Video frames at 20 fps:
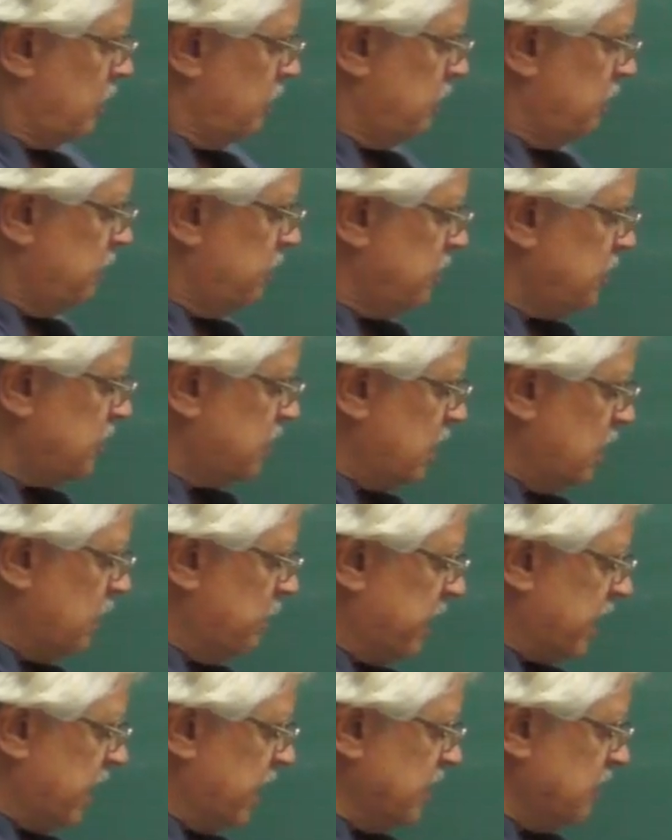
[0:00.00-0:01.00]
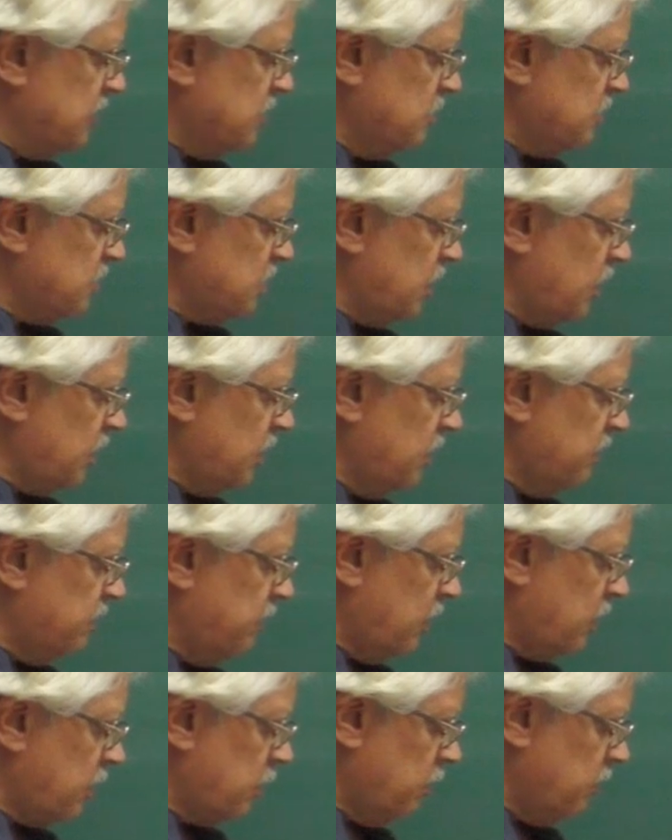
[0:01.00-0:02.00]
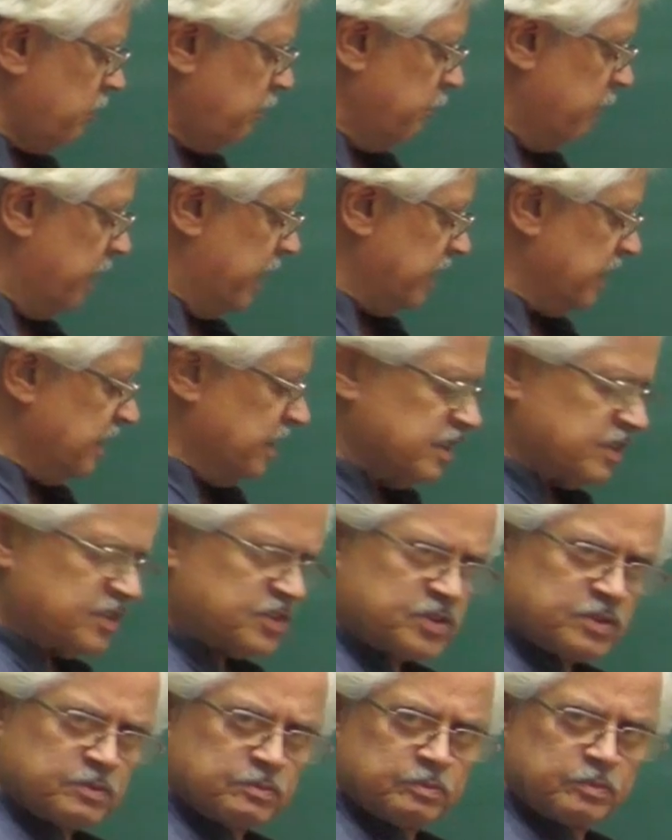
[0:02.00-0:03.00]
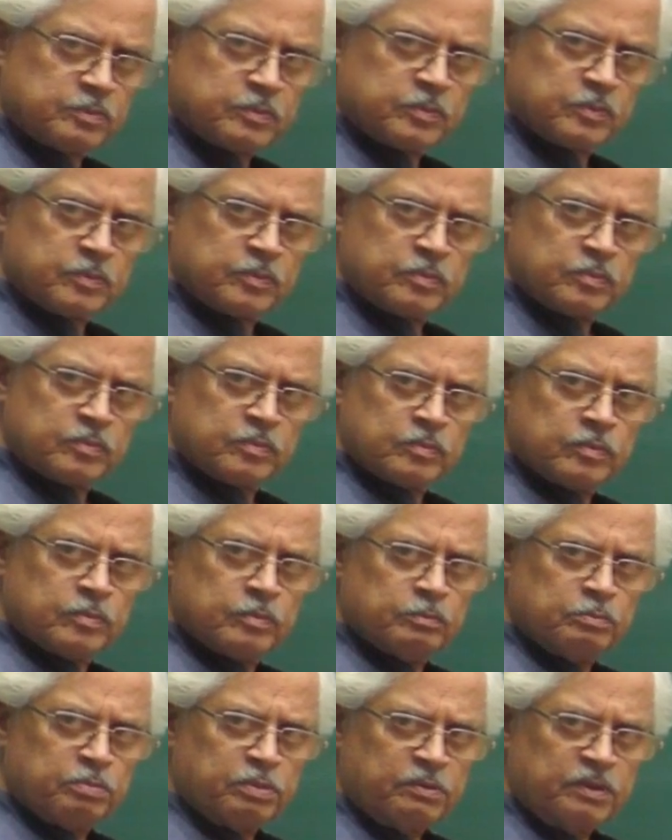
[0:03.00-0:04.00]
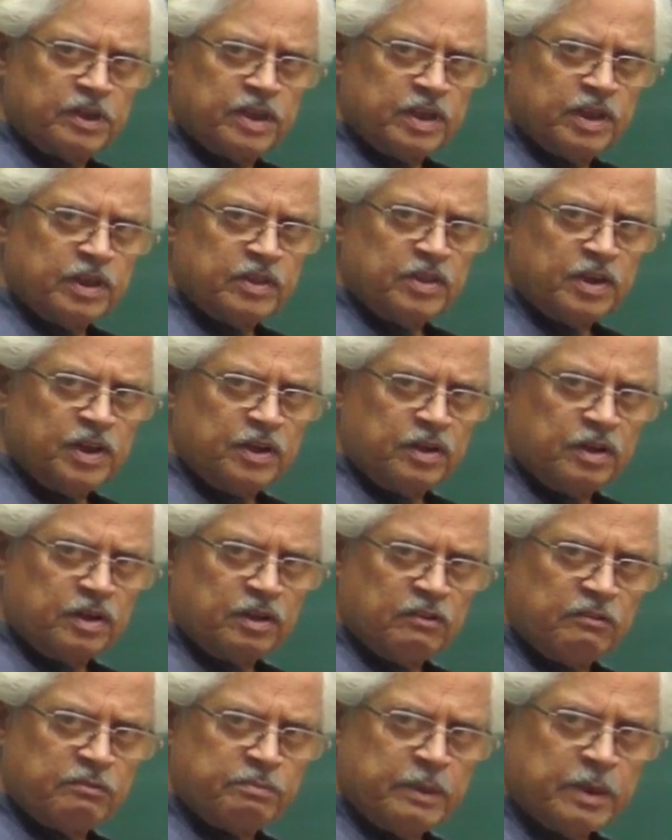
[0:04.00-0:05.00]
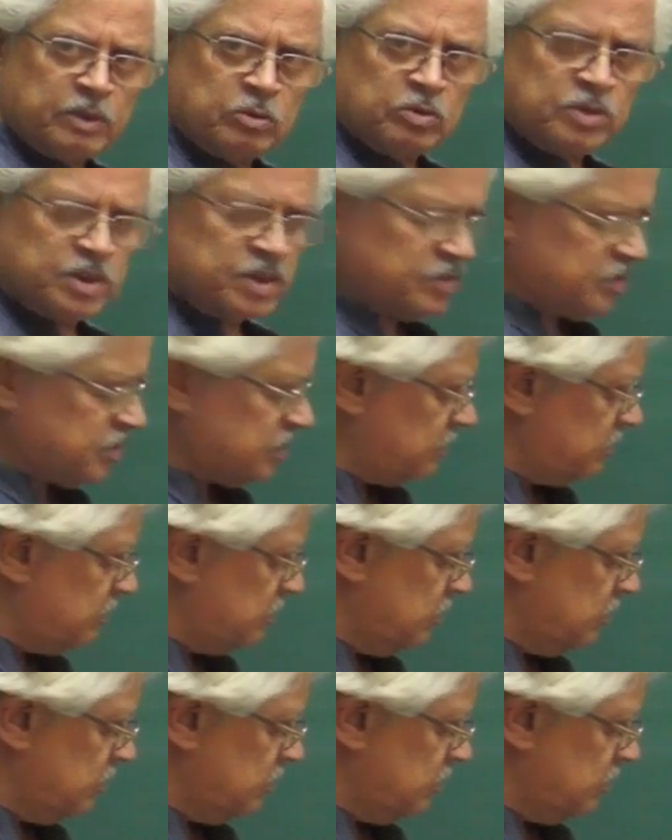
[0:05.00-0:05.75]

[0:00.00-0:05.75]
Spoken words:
Physical mechanisms are in the form of barriers preventing the entry of pathogens,